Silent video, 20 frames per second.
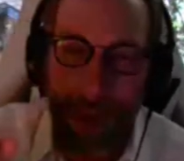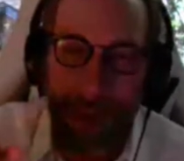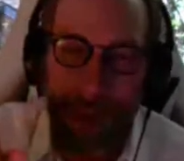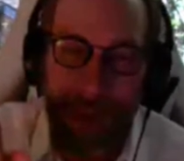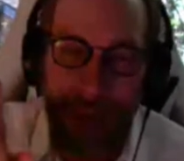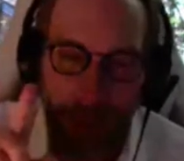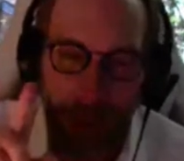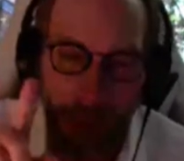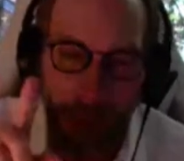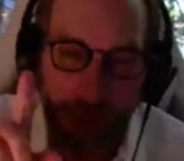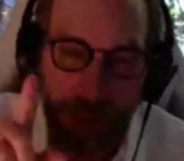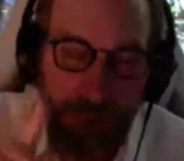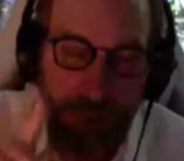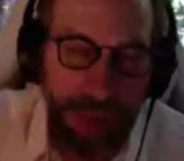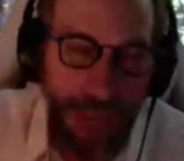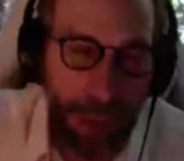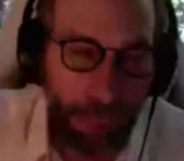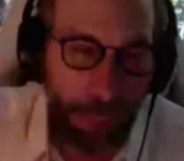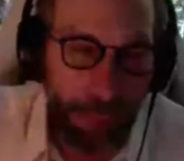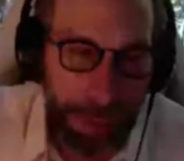Now, to
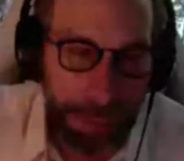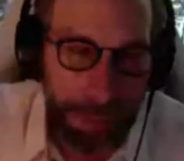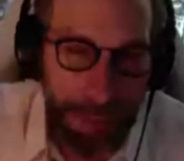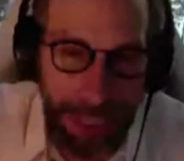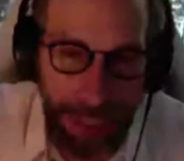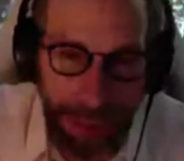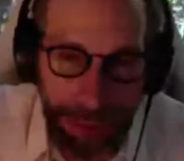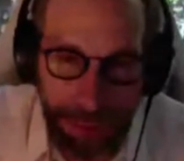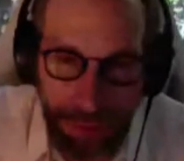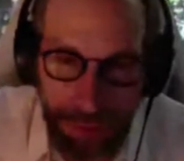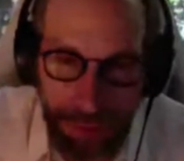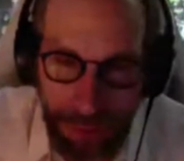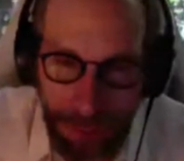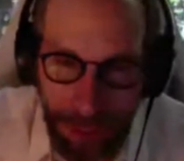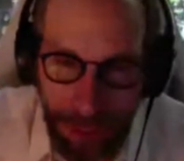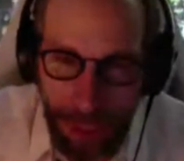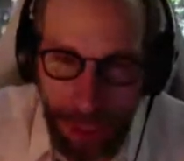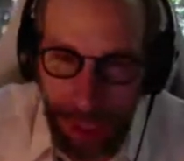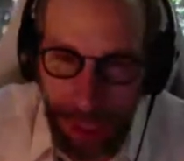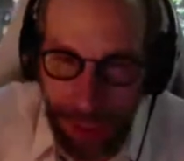understand what it means,
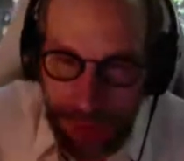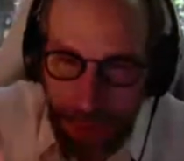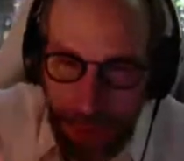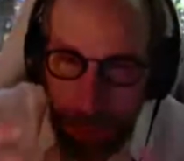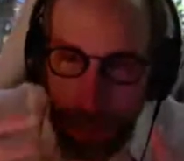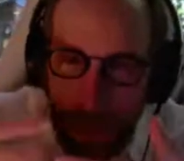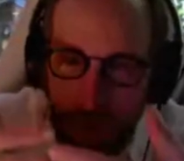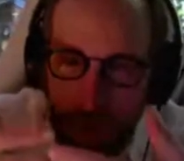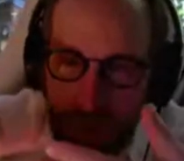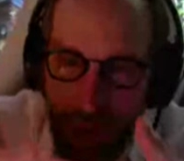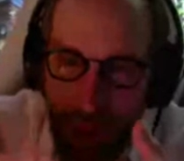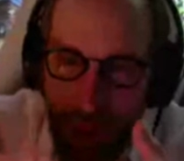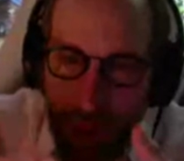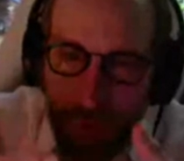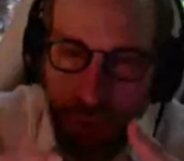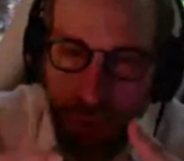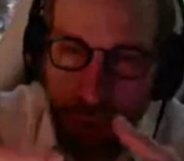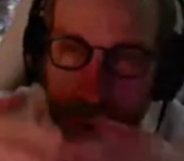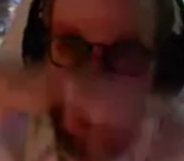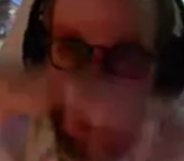it's a
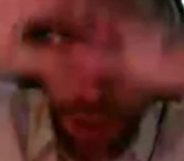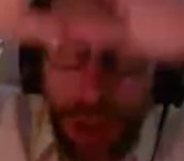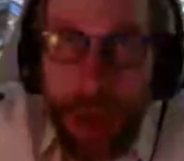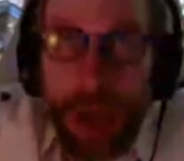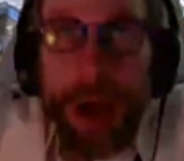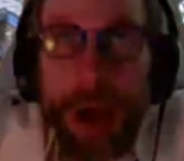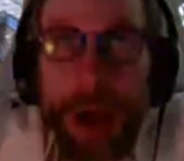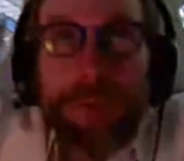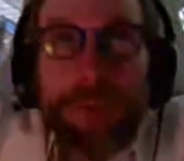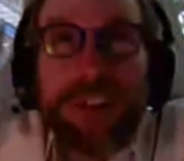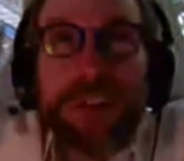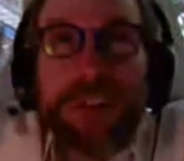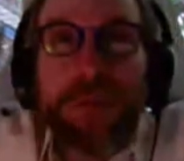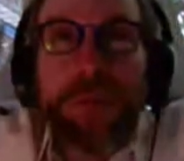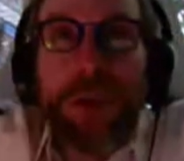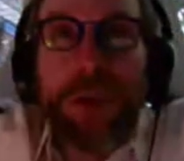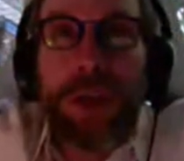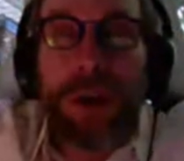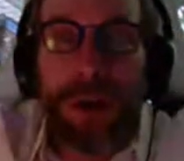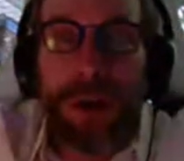projection of a
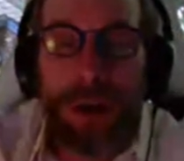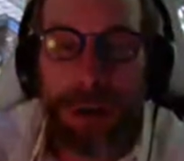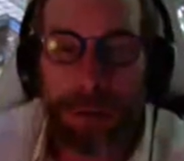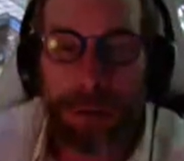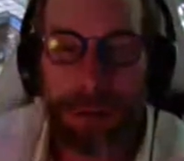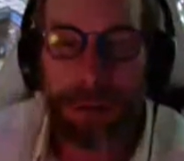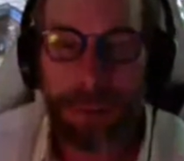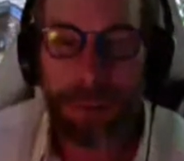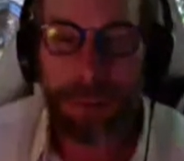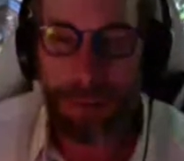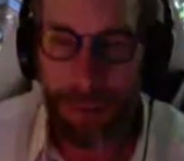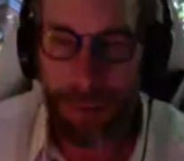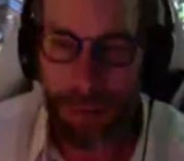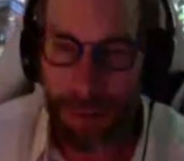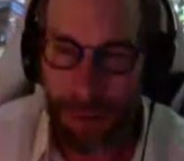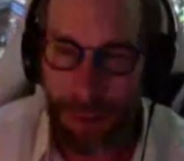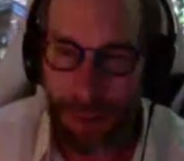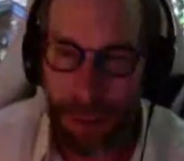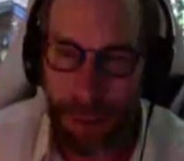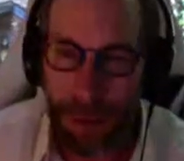sphere.
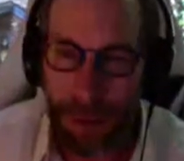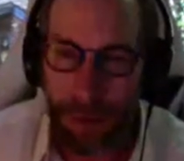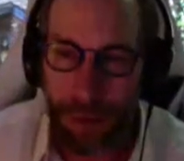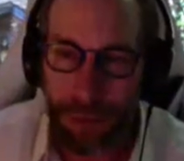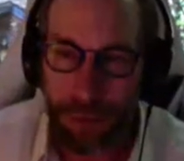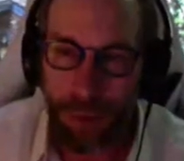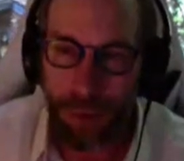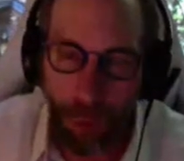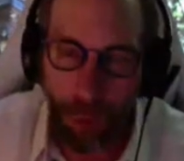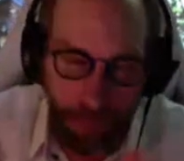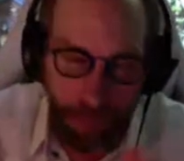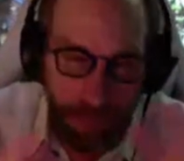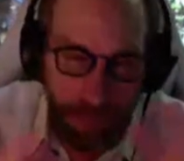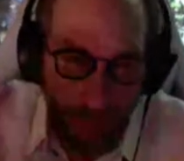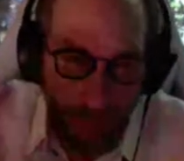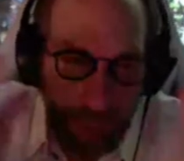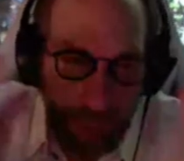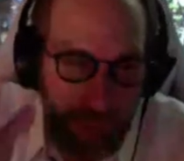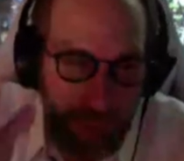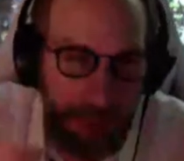So, to
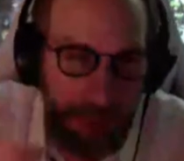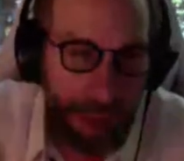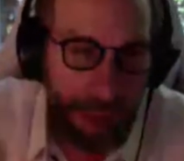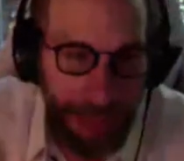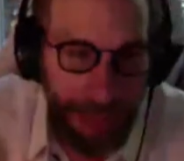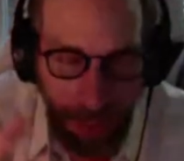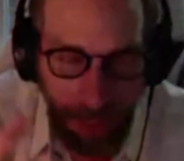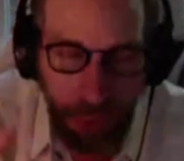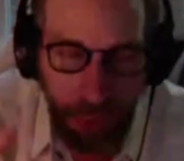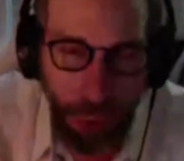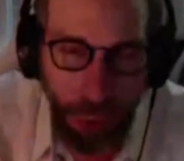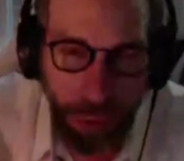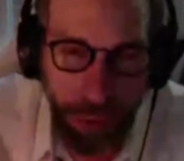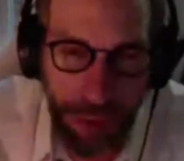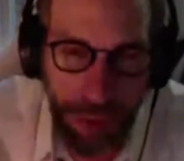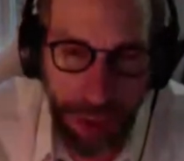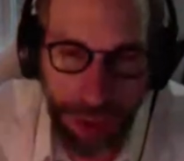understand that, go to the